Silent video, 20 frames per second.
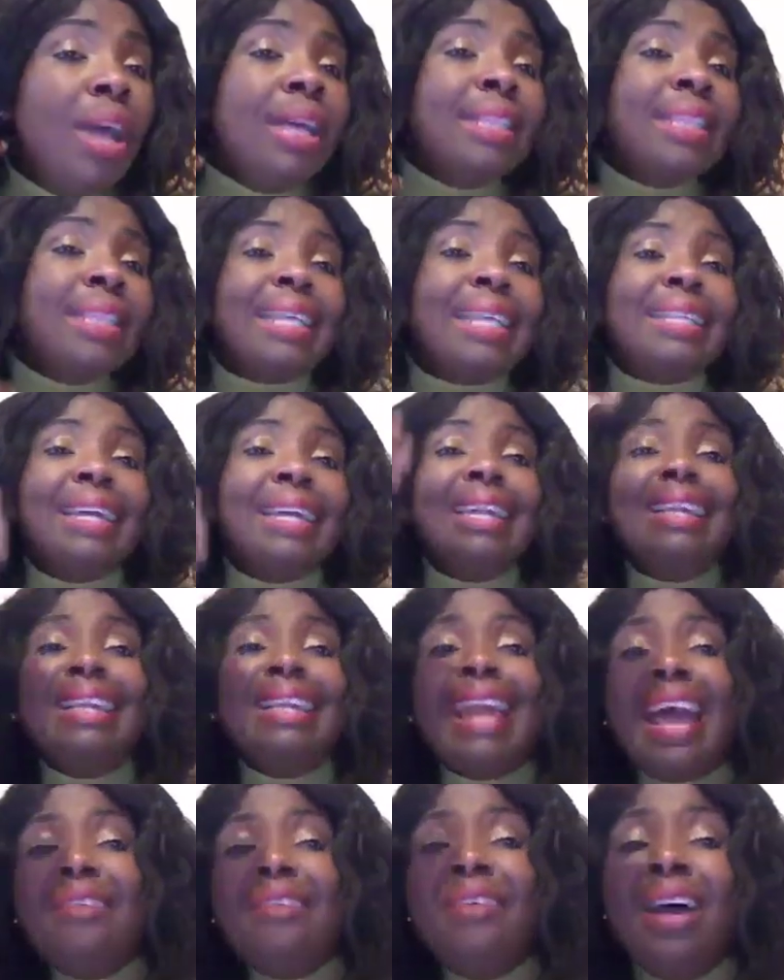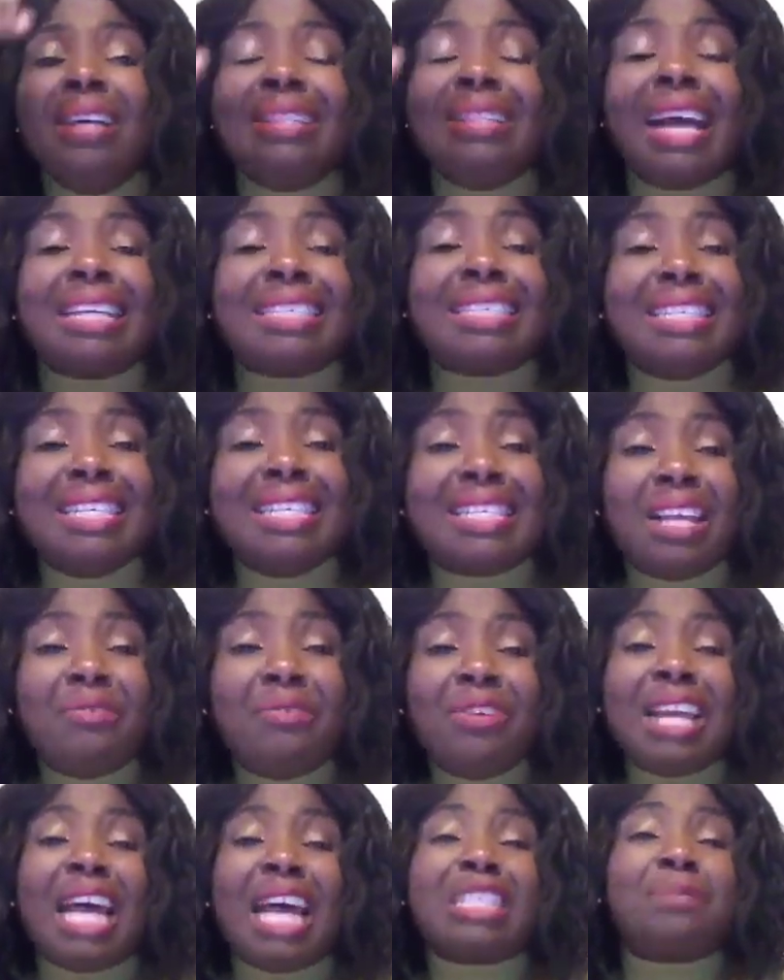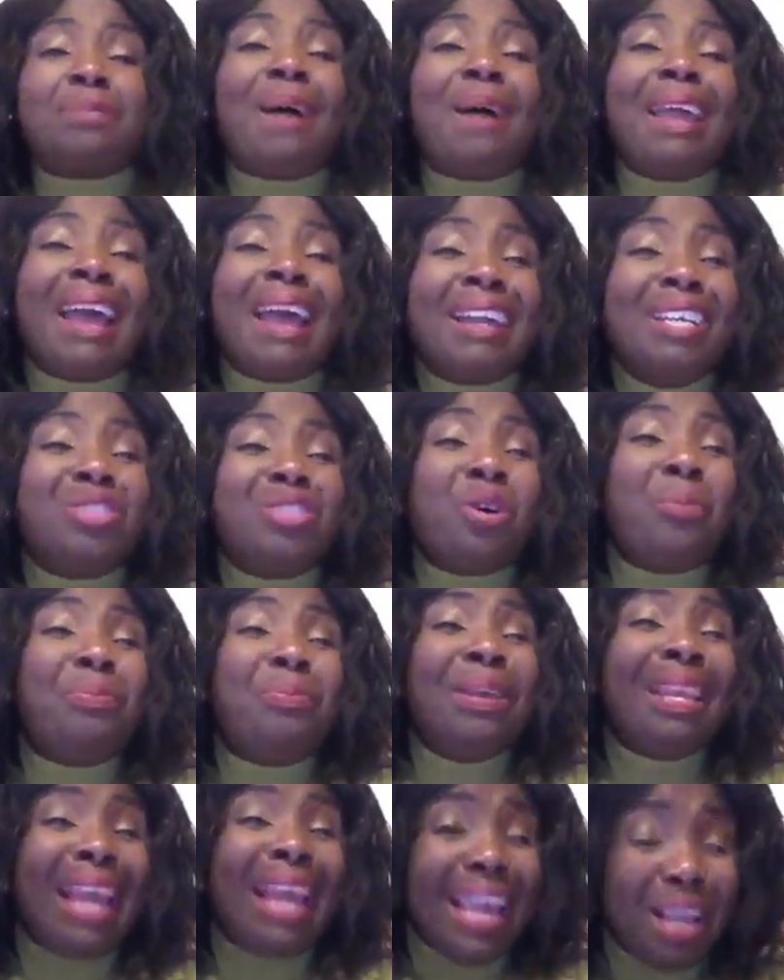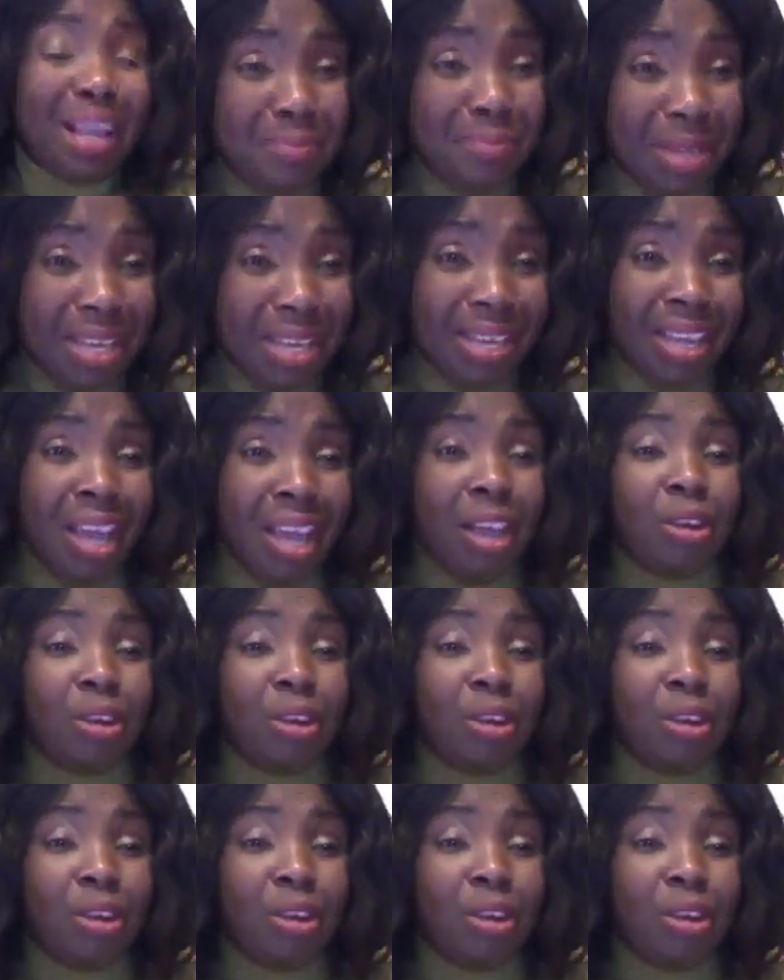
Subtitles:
that the life that she's even aspiring to be like me.